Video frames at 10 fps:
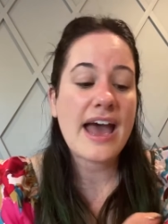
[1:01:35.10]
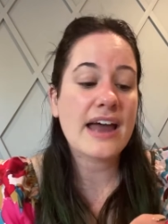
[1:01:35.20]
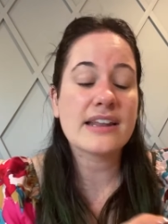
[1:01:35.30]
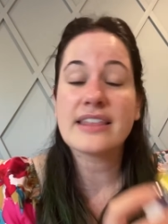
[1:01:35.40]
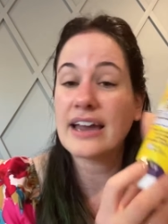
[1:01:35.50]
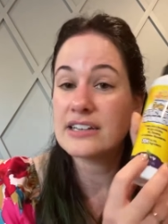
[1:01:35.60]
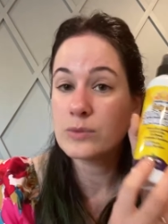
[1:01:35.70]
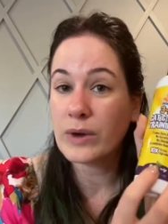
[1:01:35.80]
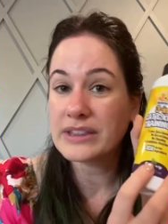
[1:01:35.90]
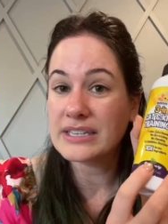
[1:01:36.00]
and that
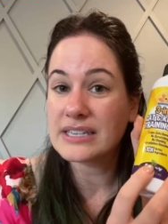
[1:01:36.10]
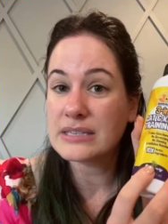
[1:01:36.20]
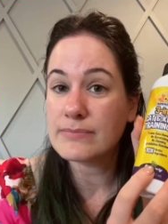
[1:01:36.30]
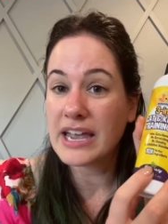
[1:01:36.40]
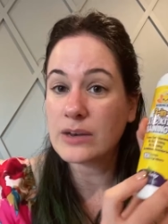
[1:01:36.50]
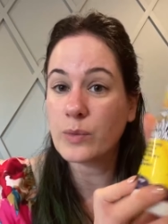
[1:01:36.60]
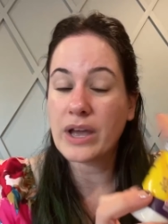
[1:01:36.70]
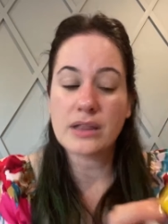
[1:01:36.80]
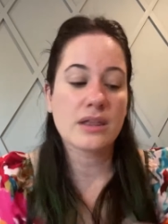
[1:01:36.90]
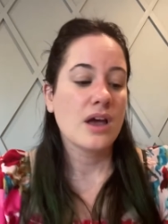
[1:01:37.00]
is what this is made
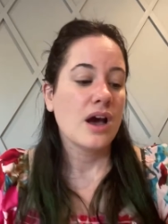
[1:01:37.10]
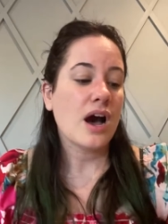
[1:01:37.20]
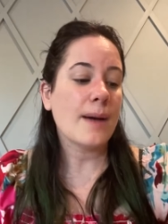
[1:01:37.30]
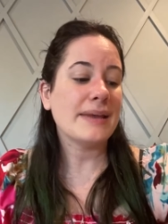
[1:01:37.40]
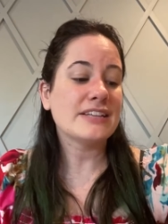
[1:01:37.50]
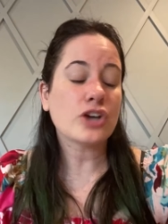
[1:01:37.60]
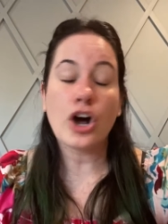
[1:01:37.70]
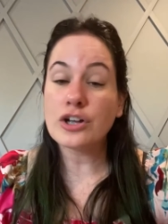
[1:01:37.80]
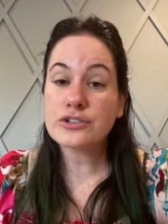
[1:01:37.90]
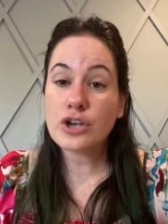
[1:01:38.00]
with. Um, it's
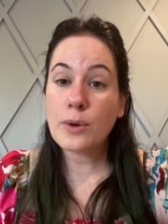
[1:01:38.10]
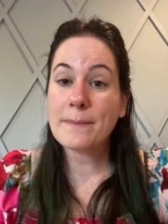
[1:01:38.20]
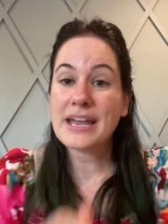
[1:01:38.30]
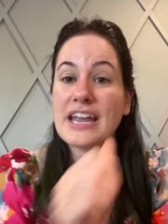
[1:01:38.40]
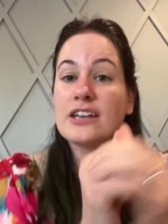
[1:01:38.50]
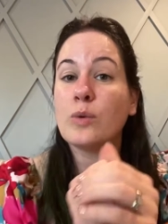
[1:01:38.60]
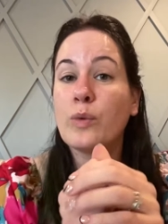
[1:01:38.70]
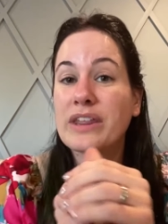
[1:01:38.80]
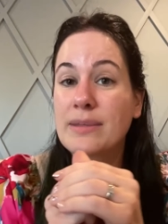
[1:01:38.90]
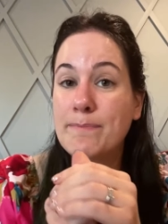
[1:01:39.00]
also made
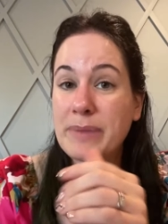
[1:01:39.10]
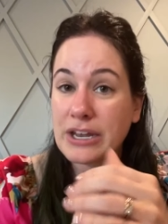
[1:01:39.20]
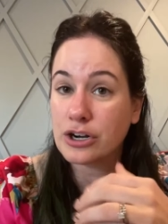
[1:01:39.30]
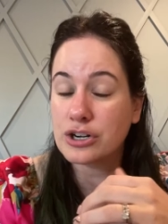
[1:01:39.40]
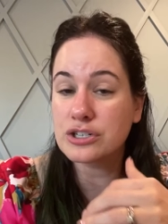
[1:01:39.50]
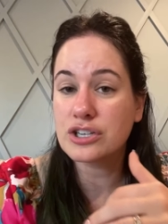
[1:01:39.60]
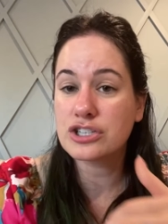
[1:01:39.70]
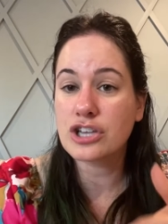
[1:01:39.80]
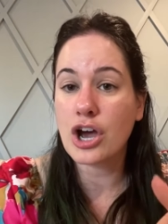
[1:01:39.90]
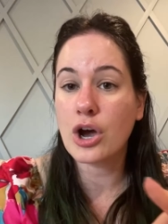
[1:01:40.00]
with bitters,
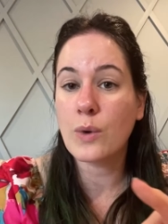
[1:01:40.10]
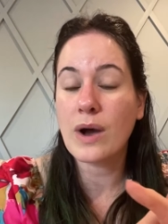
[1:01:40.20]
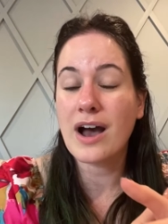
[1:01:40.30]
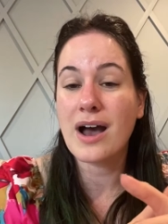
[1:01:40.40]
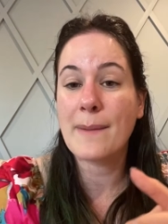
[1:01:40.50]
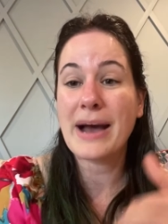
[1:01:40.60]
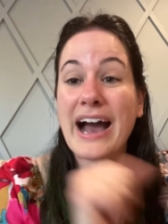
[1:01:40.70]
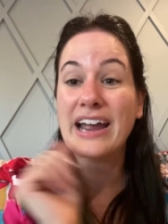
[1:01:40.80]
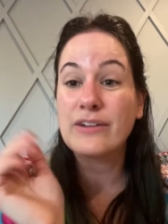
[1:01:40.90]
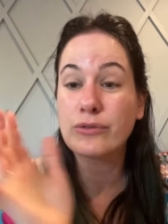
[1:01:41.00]
so um,
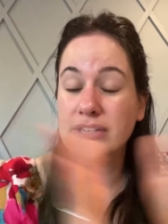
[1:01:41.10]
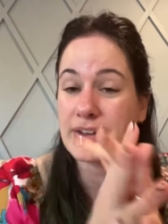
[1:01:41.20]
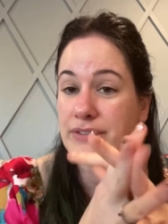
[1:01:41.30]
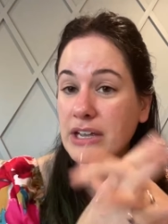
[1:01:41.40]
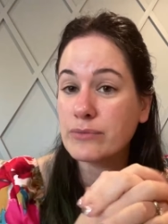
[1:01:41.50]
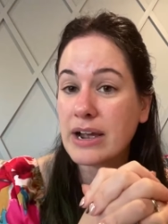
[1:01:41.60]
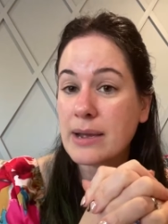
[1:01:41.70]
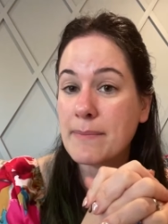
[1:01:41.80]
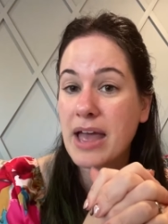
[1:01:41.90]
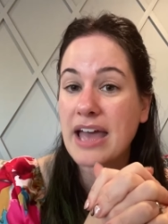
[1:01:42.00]
I definitely
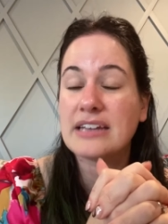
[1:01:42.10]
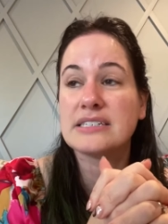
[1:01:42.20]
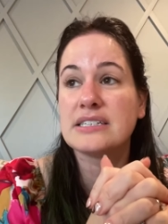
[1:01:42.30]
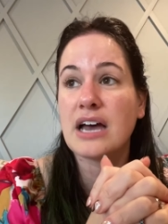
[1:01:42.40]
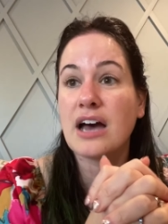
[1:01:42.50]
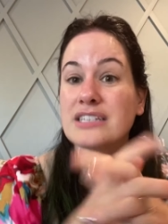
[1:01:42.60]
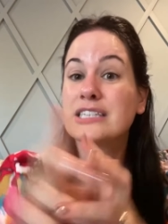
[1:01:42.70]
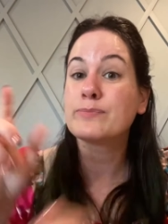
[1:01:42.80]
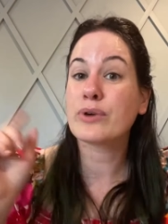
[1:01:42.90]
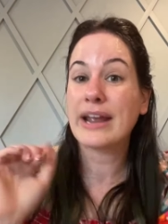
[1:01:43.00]
recommend uh,
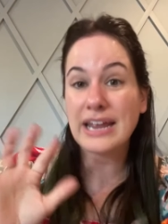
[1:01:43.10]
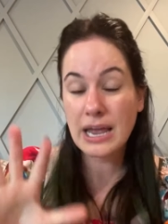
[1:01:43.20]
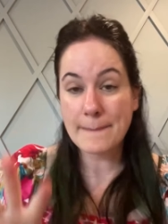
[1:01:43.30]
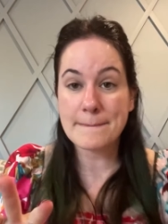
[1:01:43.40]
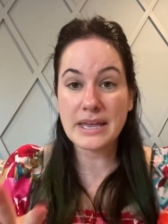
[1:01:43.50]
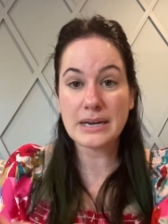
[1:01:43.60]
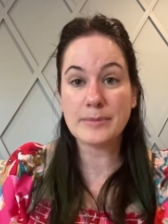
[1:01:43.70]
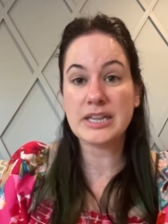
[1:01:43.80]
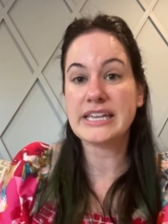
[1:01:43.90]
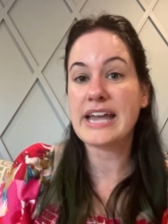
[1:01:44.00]
spraying
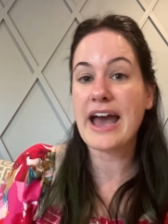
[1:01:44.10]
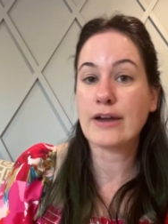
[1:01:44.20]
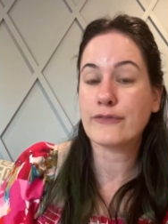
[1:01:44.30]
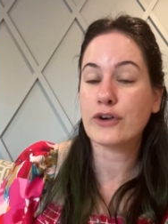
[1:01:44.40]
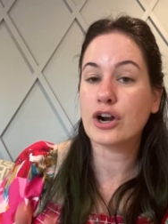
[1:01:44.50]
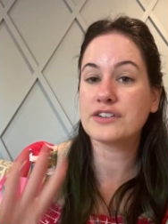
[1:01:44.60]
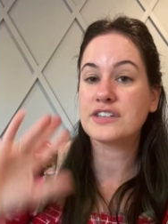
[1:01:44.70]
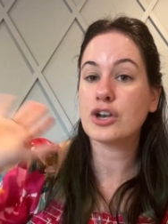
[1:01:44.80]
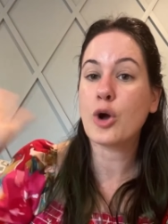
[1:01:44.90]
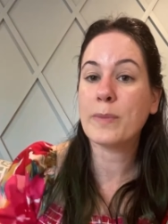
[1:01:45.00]
minimally at
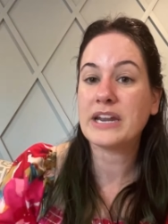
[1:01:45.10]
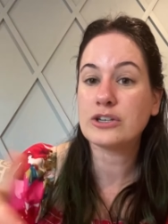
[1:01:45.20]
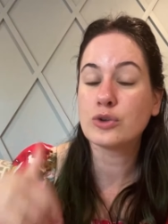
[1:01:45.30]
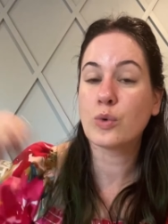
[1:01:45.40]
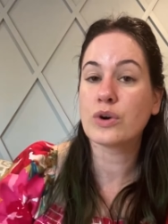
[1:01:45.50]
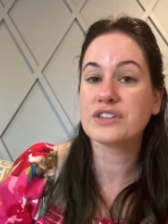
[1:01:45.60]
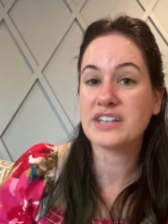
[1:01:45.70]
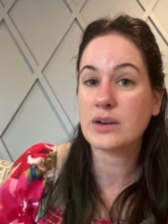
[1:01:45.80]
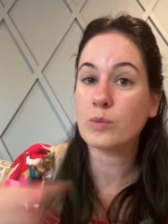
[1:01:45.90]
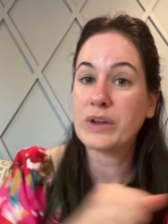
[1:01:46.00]
first and opening
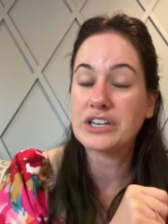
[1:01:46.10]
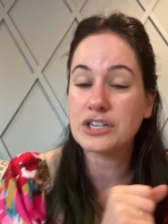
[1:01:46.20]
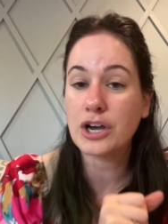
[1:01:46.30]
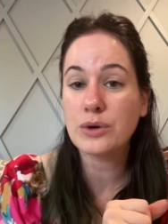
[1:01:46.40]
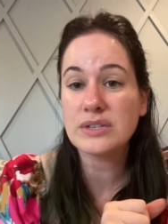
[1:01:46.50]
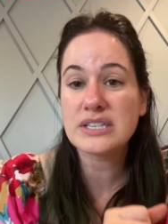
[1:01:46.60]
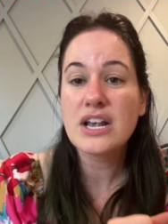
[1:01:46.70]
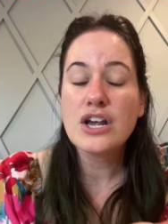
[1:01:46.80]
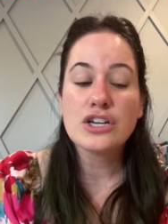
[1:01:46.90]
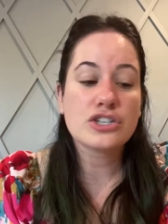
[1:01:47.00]
doors and windows
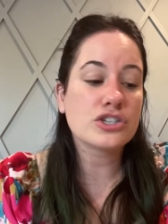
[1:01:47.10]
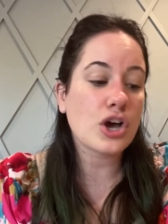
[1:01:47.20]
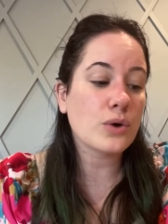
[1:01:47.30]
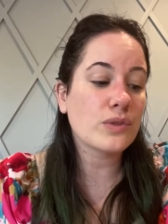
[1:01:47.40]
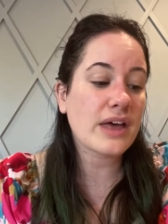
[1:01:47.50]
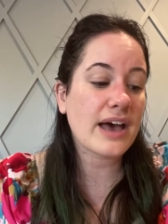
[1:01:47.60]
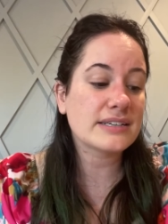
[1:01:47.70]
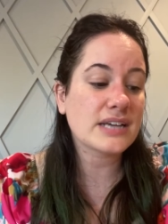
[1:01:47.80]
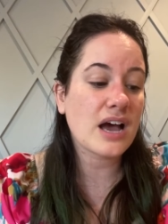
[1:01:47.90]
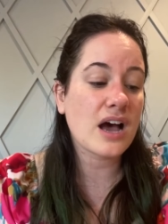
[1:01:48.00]
so
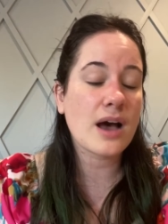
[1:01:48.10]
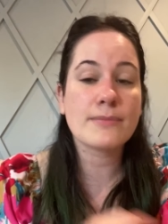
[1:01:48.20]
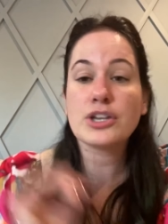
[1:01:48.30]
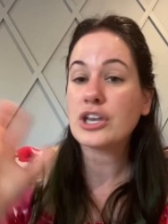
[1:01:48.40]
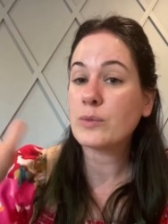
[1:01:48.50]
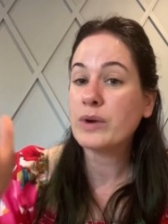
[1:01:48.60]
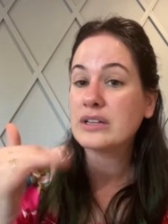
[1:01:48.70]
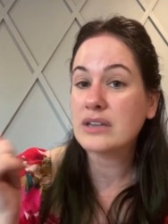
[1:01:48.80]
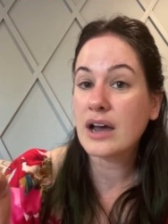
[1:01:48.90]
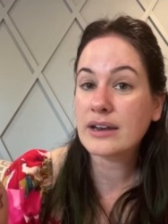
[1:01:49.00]
that um, it
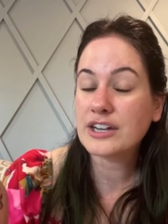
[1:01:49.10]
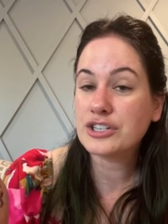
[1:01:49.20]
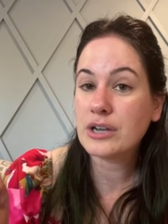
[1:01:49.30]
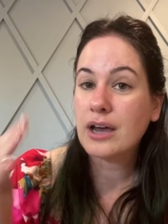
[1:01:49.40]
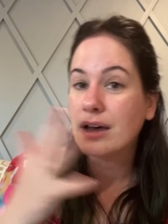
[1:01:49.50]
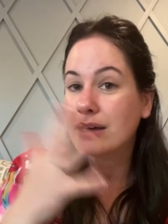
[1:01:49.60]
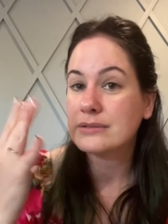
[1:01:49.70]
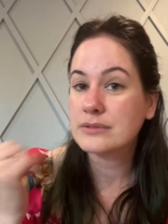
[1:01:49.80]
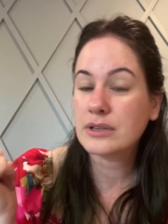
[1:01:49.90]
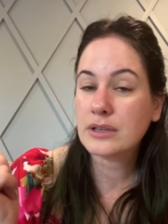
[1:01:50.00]
will not uh,